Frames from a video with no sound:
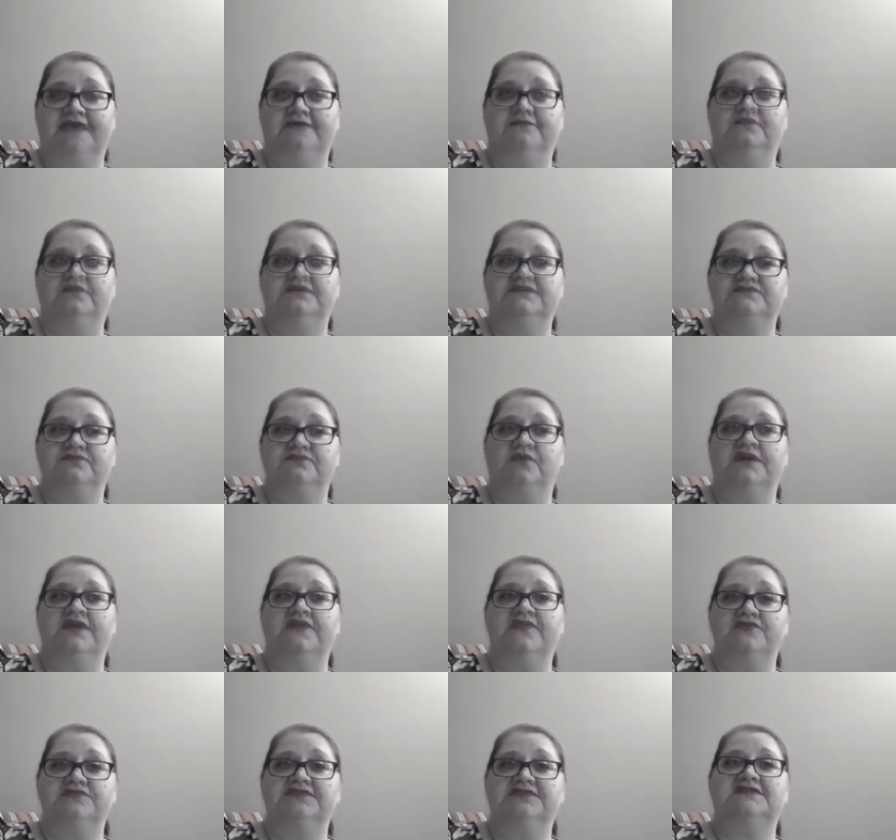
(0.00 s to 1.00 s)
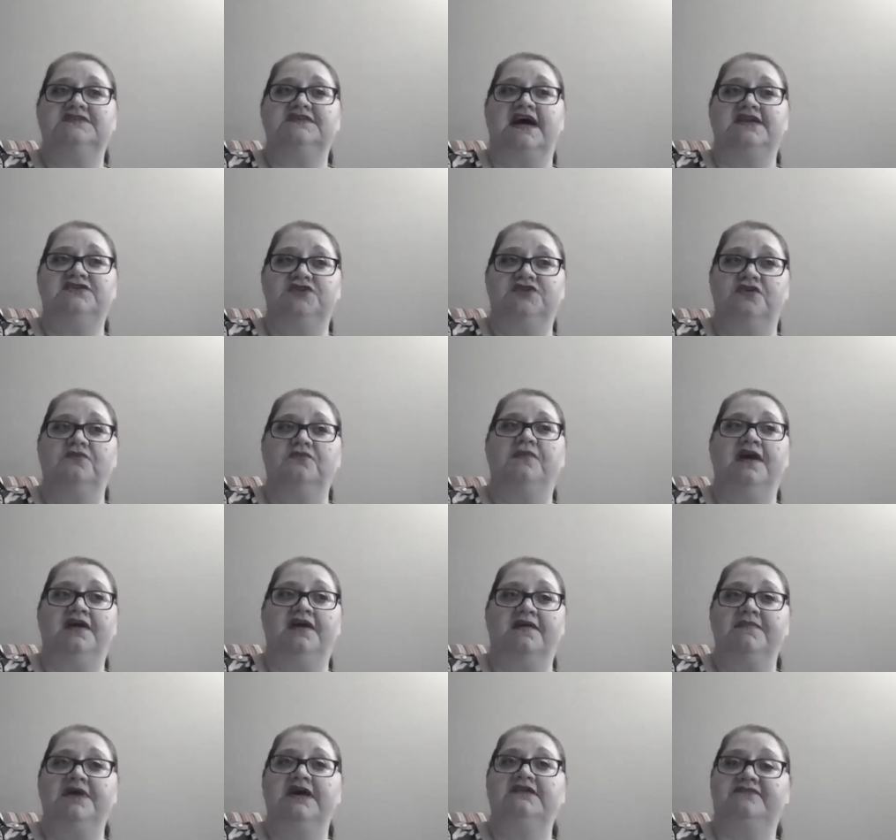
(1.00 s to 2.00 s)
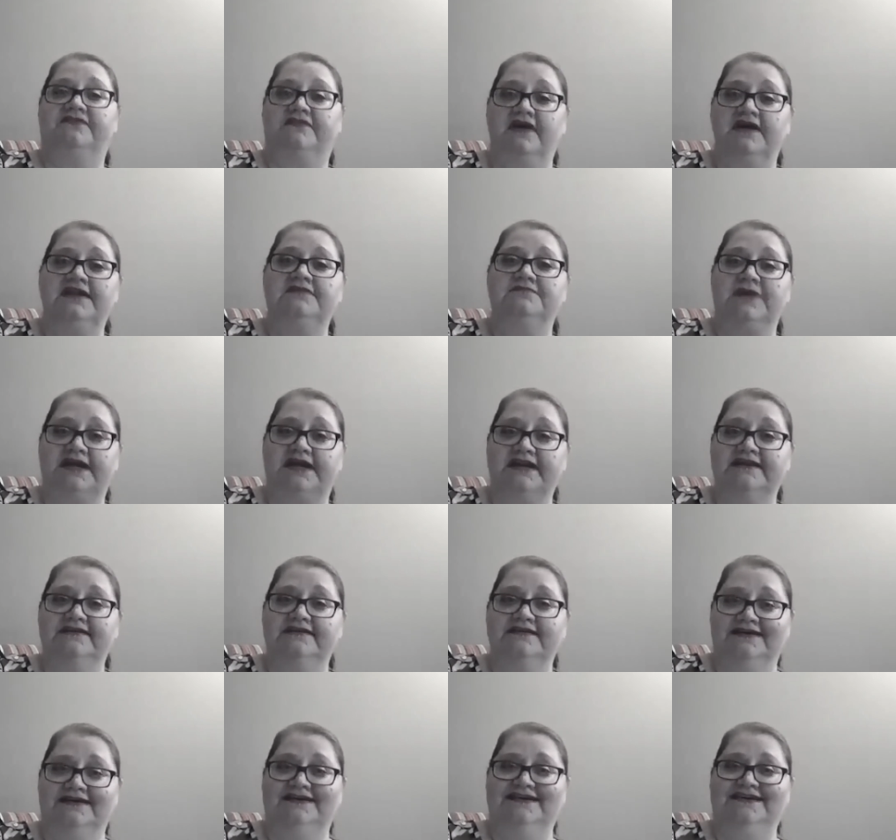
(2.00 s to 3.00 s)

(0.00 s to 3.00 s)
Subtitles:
It was one of those things I don't recommend for anybody.